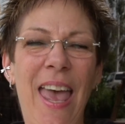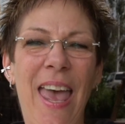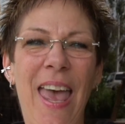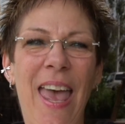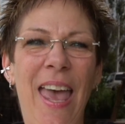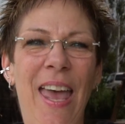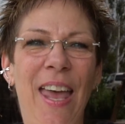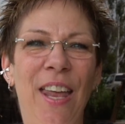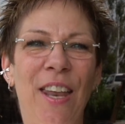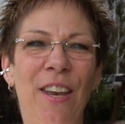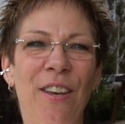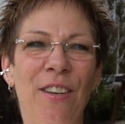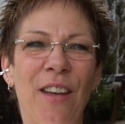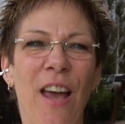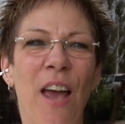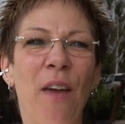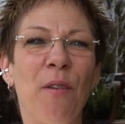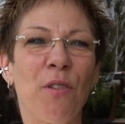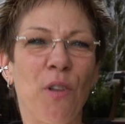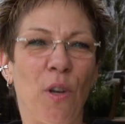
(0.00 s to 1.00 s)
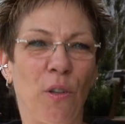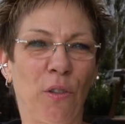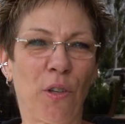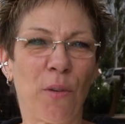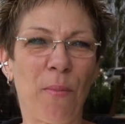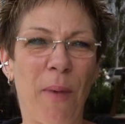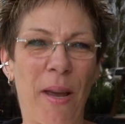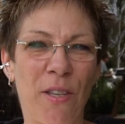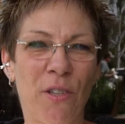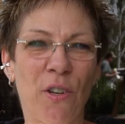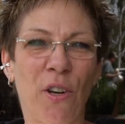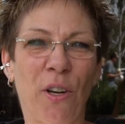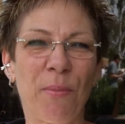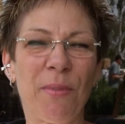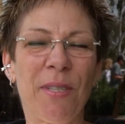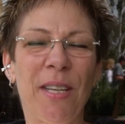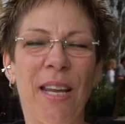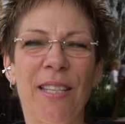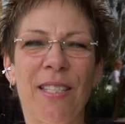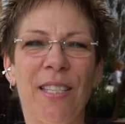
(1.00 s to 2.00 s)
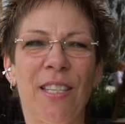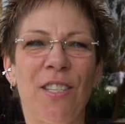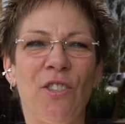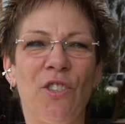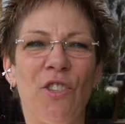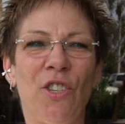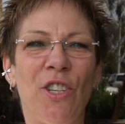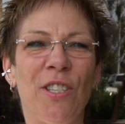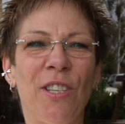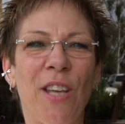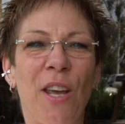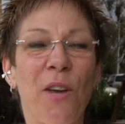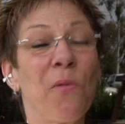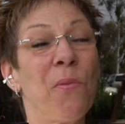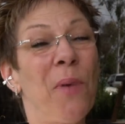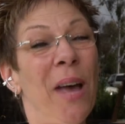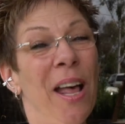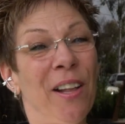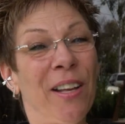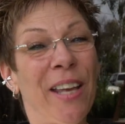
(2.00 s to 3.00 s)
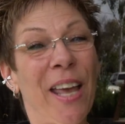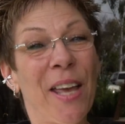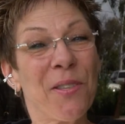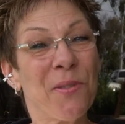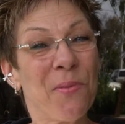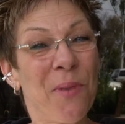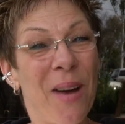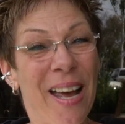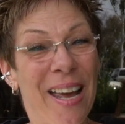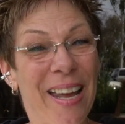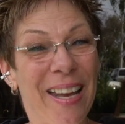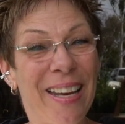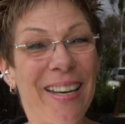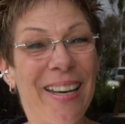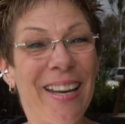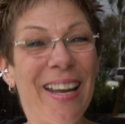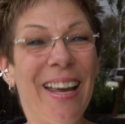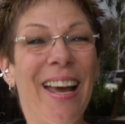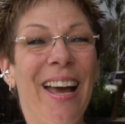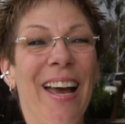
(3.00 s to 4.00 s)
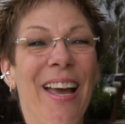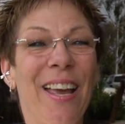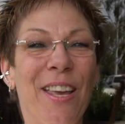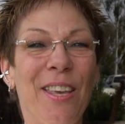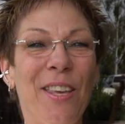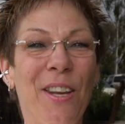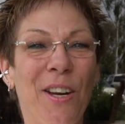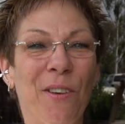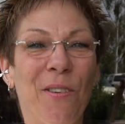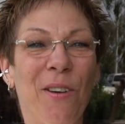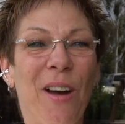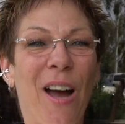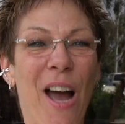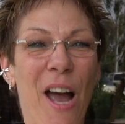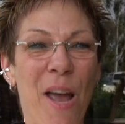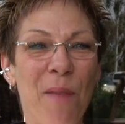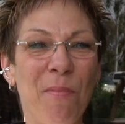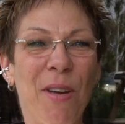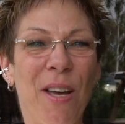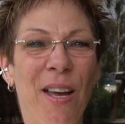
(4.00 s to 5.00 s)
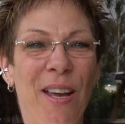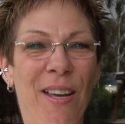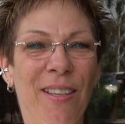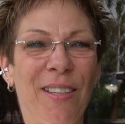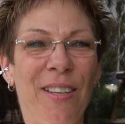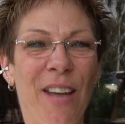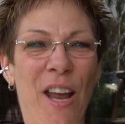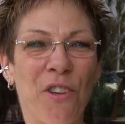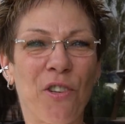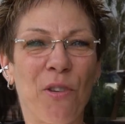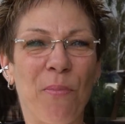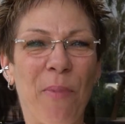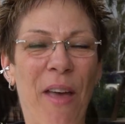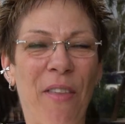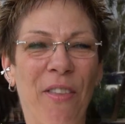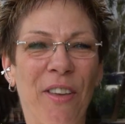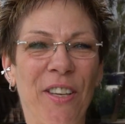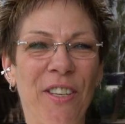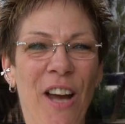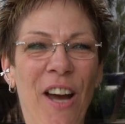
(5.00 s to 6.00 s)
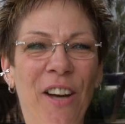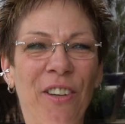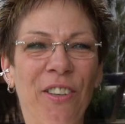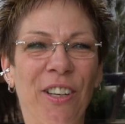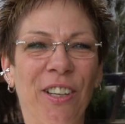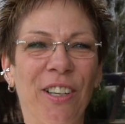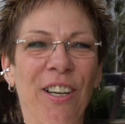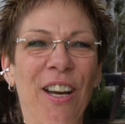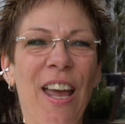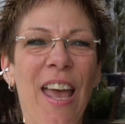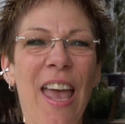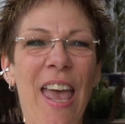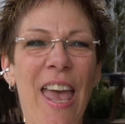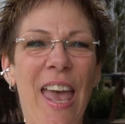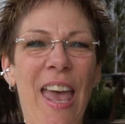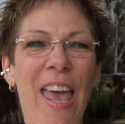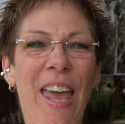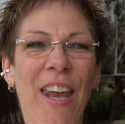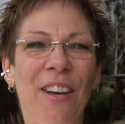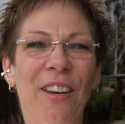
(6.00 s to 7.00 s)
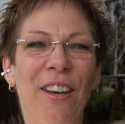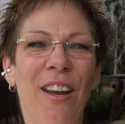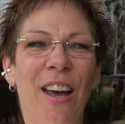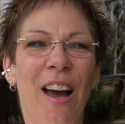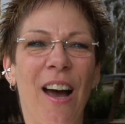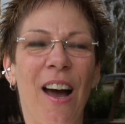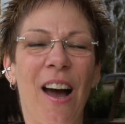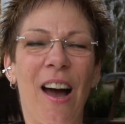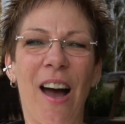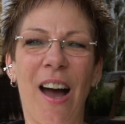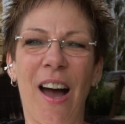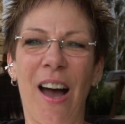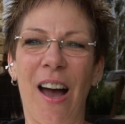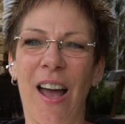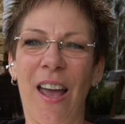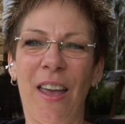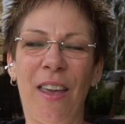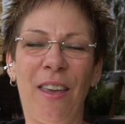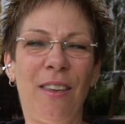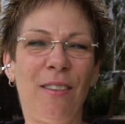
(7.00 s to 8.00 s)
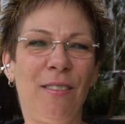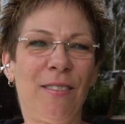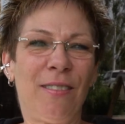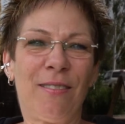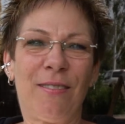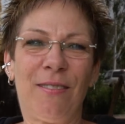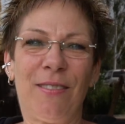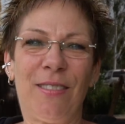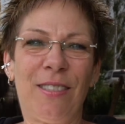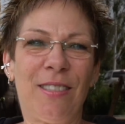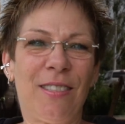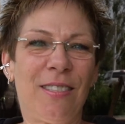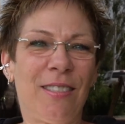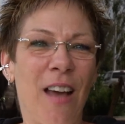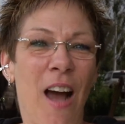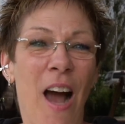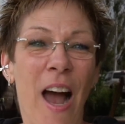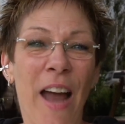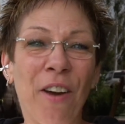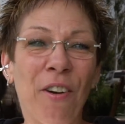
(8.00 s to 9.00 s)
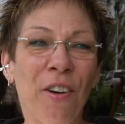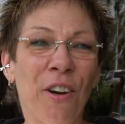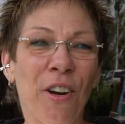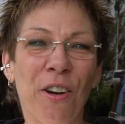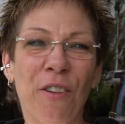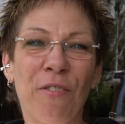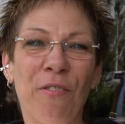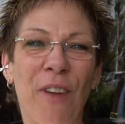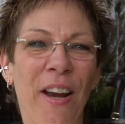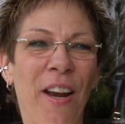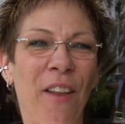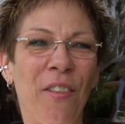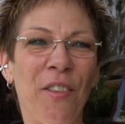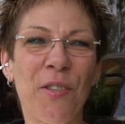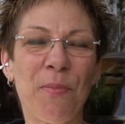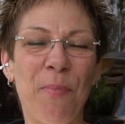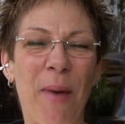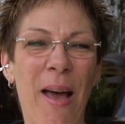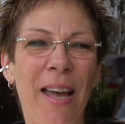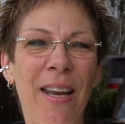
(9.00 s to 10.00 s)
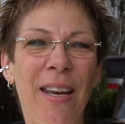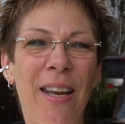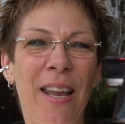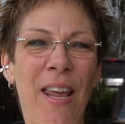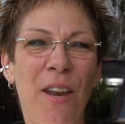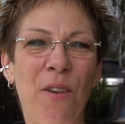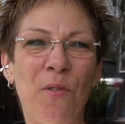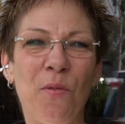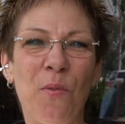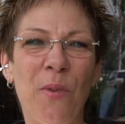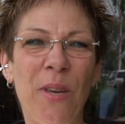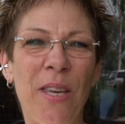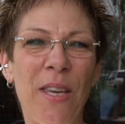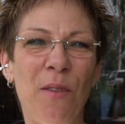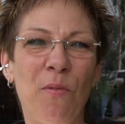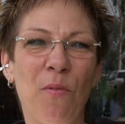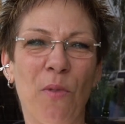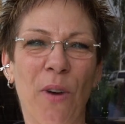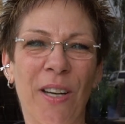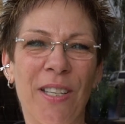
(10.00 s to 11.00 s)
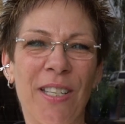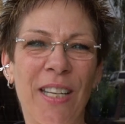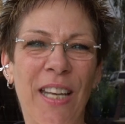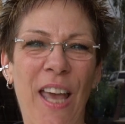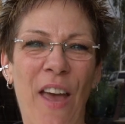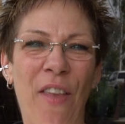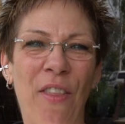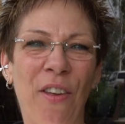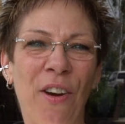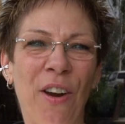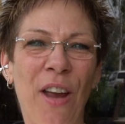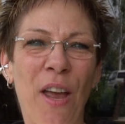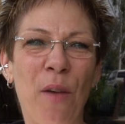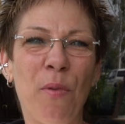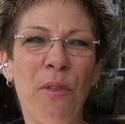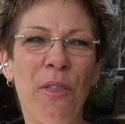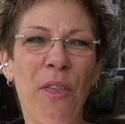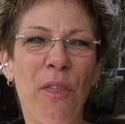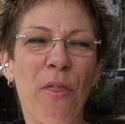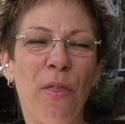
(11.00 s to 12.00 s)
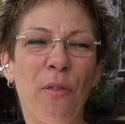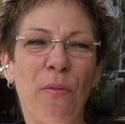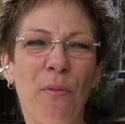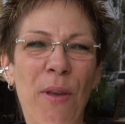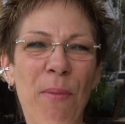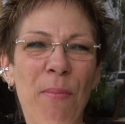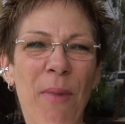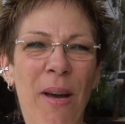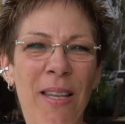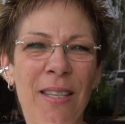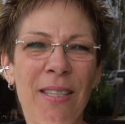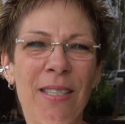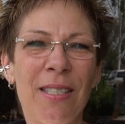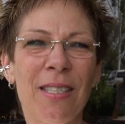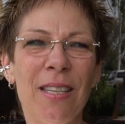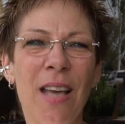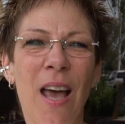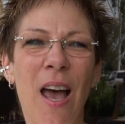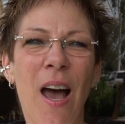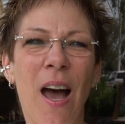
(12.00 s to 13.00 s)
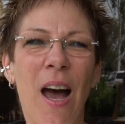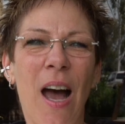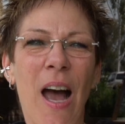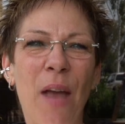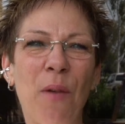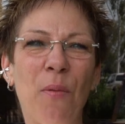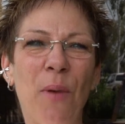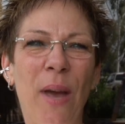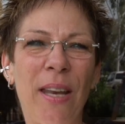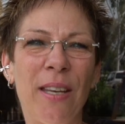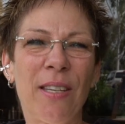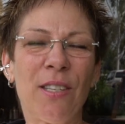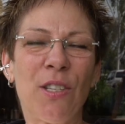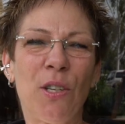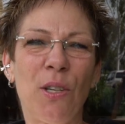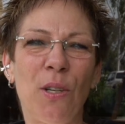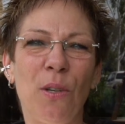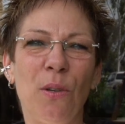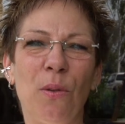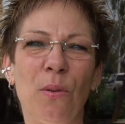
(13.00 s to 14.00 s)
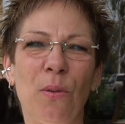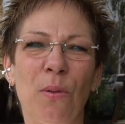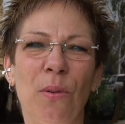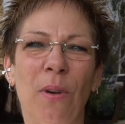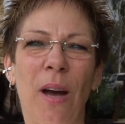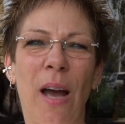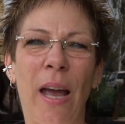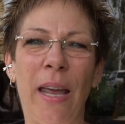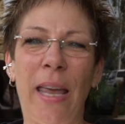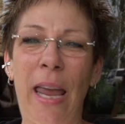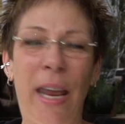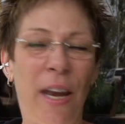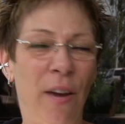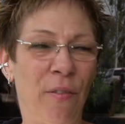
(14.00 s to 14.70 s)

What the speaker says: and I told her my circumstances, and she's like, "Well, guess what? You know, I'm a naturopathic doctor," and I hired her right on the spot, and we worked together, and within 3 months, I ate